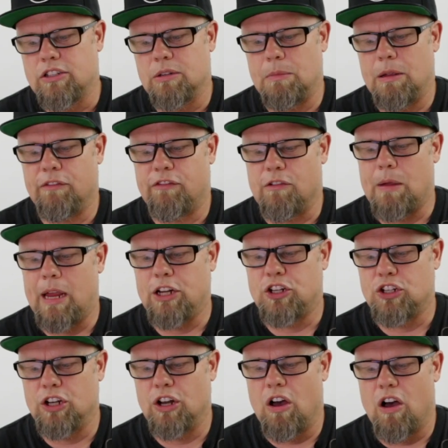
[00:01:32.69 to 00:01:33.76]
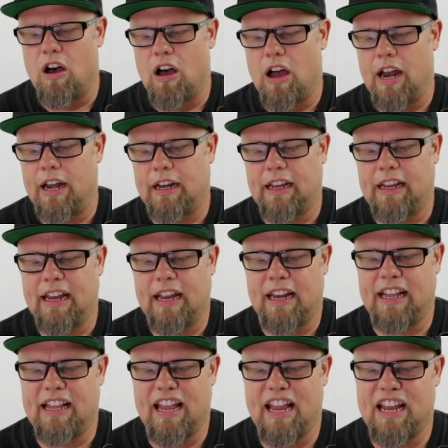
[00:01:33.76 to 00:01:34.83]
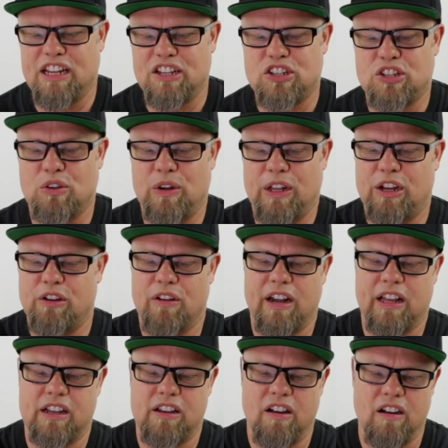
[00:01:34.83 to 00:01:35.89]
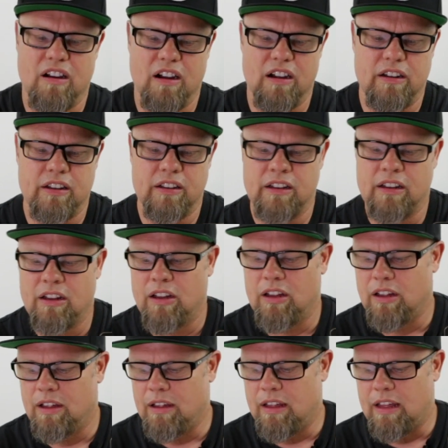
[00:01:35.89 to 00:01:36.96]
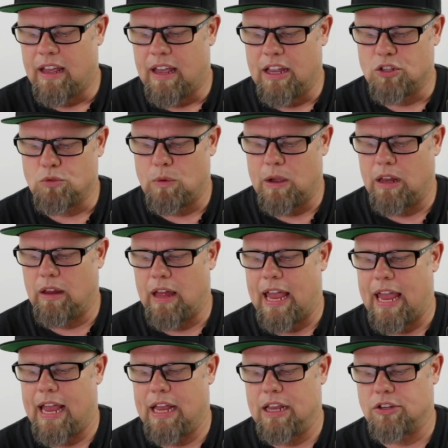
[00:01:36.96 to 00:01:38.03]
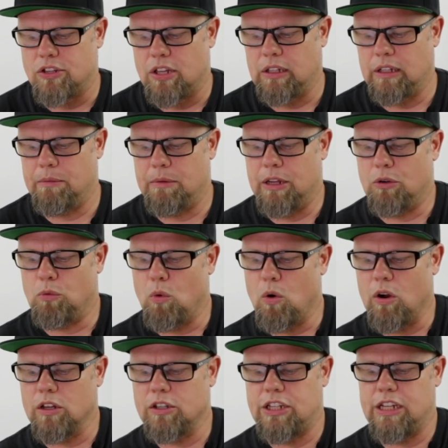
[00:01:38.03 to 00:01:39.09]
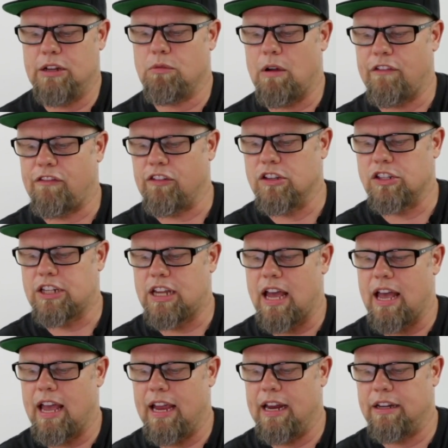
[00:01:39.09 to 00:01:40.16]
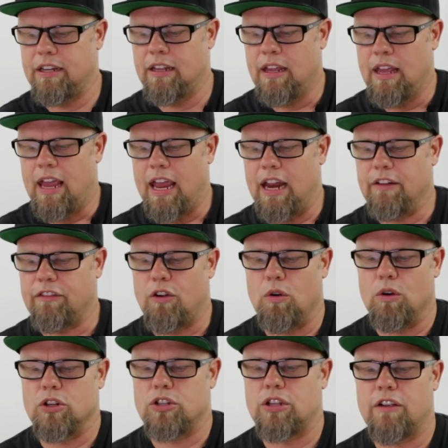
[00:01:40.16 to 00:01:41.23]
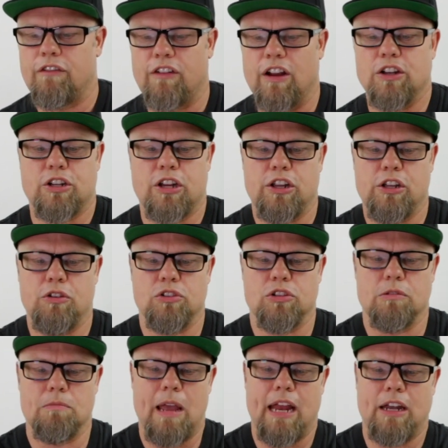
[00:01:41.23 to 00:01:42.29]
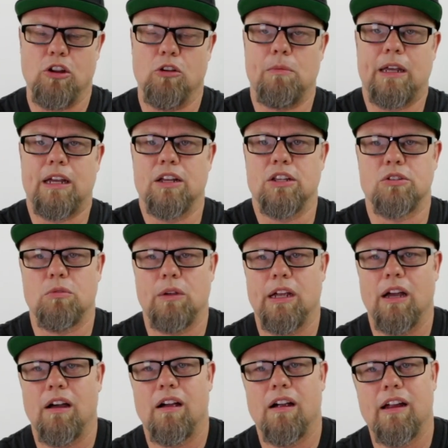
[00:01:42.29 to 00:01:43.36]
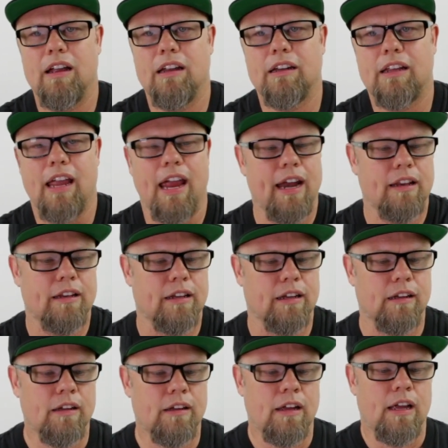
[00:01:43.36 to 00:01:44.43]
some information on getting a Sony credit card, as well as limited warranty, reference guide, and of course French user manual because we are in Canada.